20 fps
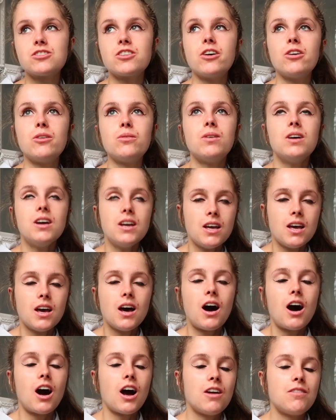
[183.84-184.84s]
So
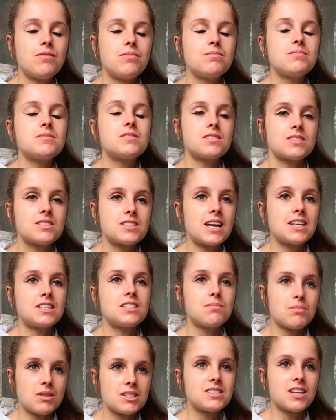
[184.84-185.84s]
I'm
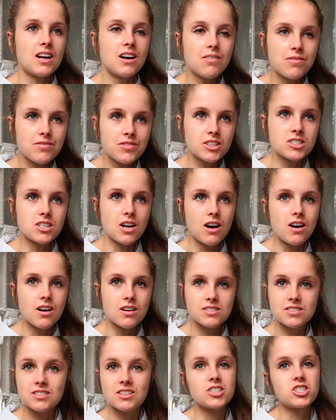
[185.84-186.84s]
setting myself the
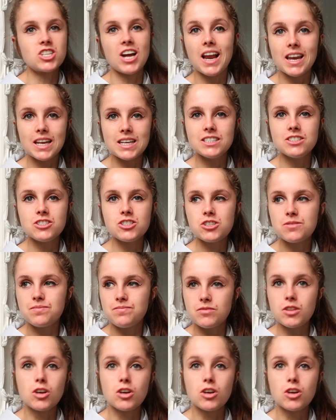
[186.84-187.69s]
task, the challenge,